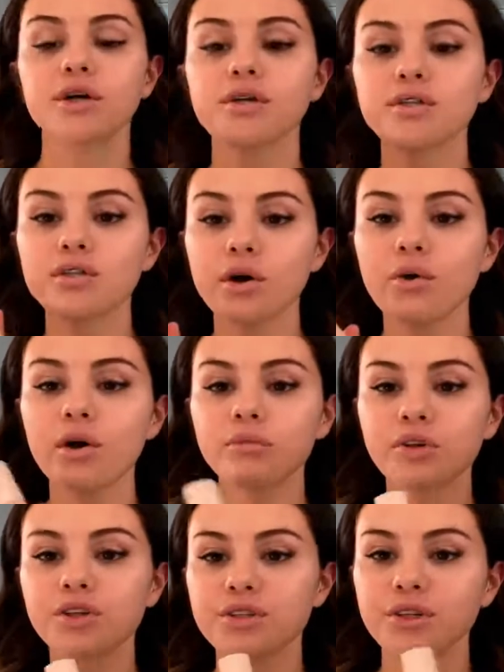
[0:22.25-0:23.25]
So I'm
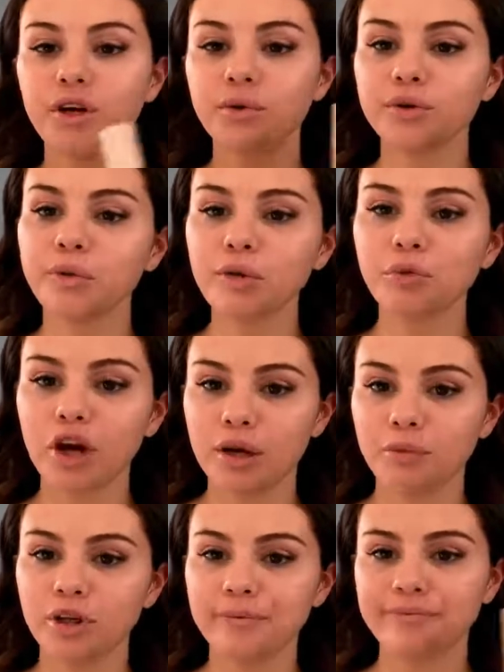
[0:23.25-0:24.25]
gonna start with my
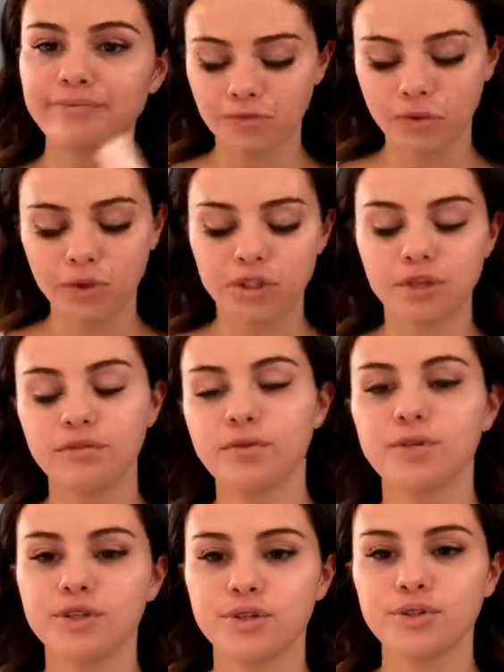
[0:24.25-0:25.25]
primer, which
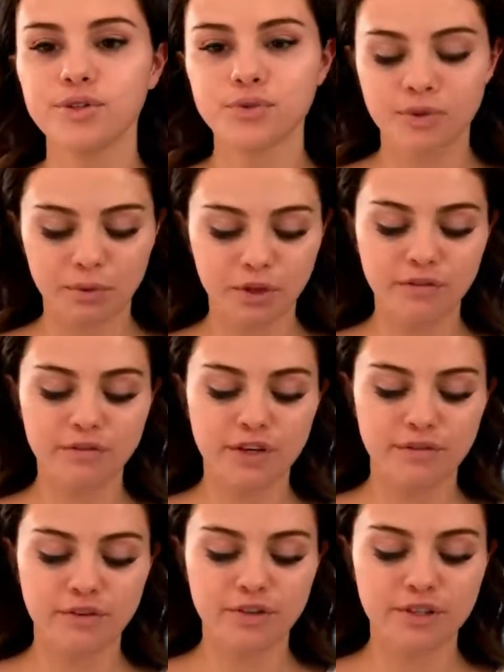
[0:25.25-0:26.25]
everyone knows is one of my
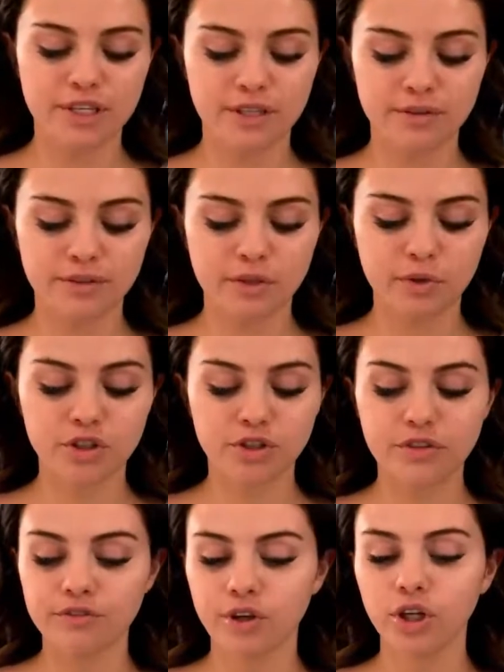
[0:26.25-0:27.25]
favorite things,
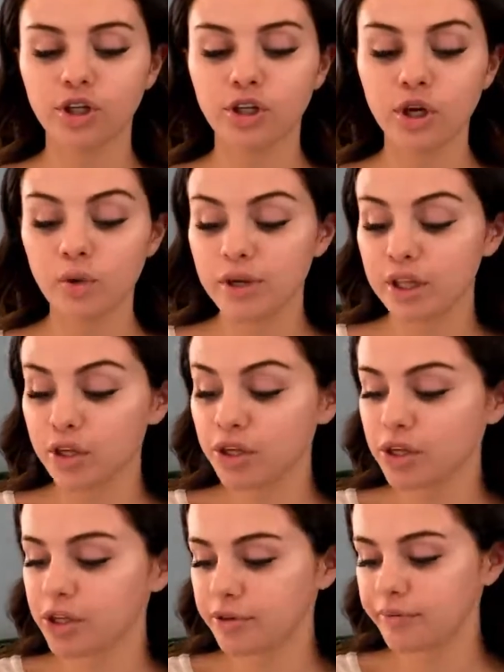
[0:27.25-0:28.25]
especially for a glowy
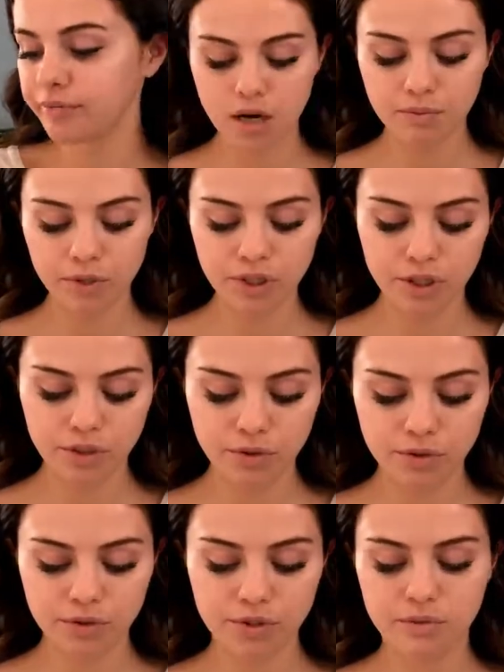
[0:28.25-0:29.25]
look. I'm gonna
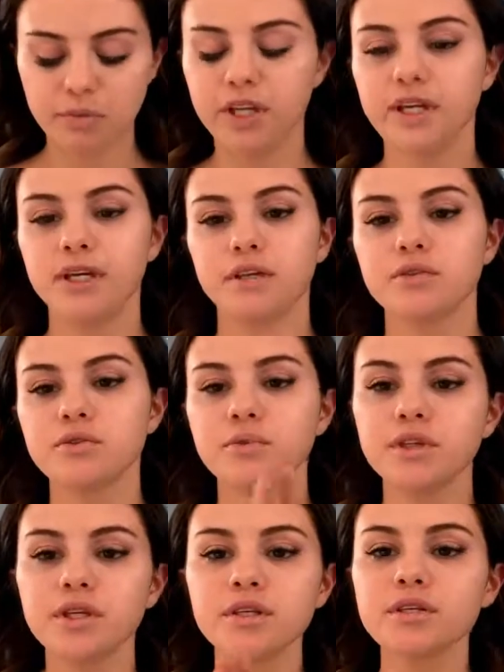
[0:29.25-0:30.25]
use my hands
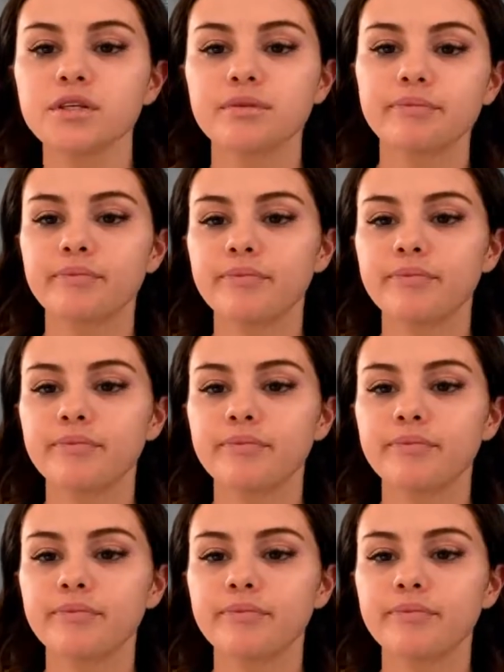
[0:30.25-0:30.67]
with this.